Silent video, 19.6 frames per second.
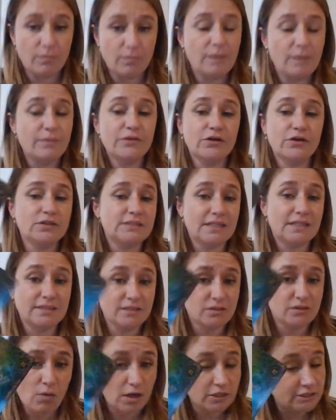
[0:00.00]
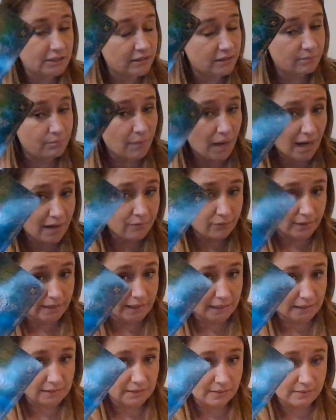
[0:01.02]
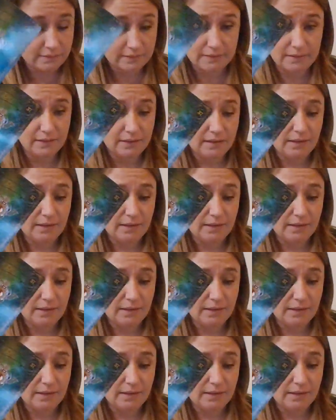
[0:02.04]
Maybe they're addicted to watching my readings.